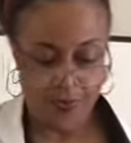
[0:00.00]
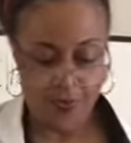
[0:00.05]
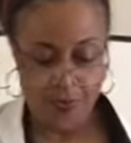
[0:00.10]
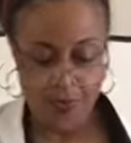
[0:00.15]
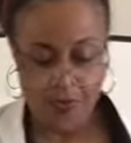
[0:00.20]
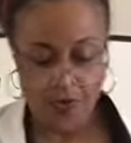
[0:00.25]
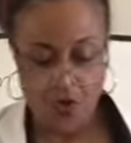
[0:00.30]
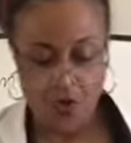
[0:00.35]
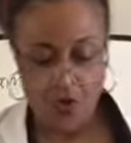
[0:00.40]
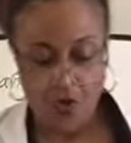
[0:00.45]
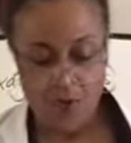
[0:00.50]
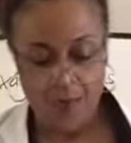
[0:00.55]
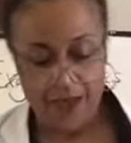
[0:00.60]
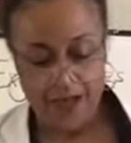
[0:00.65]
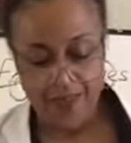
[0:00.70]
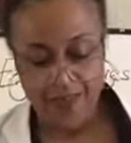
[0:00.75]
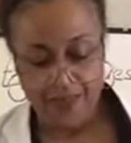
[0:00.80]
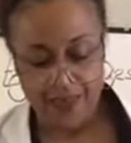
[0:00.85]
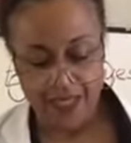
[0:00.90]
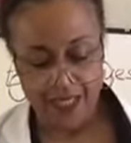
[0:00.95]
Know
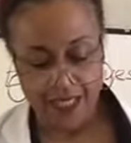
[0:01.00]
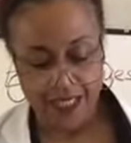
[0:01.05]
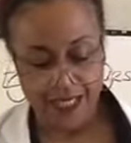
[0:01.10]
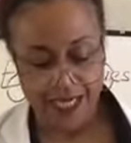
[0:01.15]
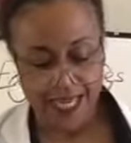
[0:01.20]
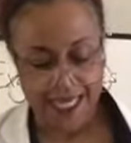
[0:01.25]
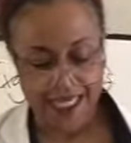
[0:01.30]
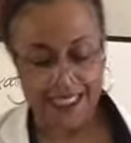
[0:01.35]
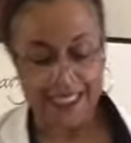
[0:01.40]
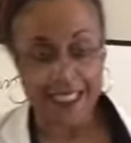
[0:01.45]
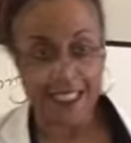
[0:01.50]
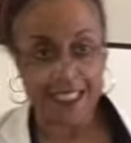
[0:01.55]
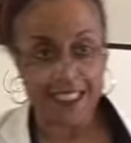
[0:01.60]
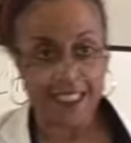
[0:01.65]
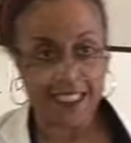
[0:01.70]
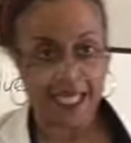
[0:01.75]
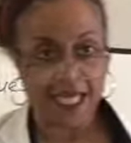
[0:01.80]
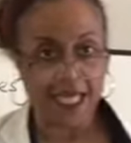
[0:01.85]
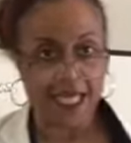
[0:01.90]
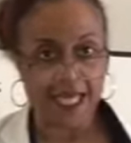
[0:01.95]
about the collecting
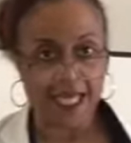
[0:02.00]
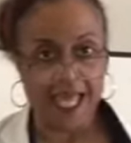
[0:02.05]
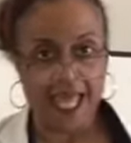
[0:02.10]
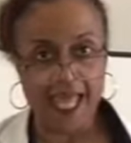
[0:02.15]
duct